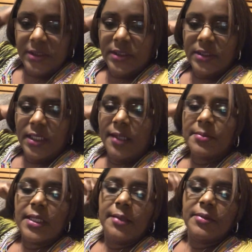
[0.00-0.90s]
and
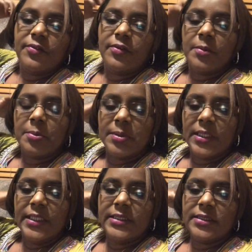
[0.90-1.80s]
I'm coming from a
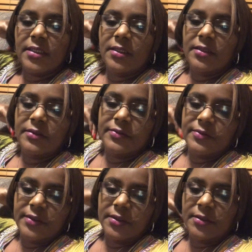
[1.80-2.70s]
place of
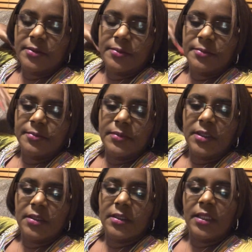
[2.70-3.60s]
a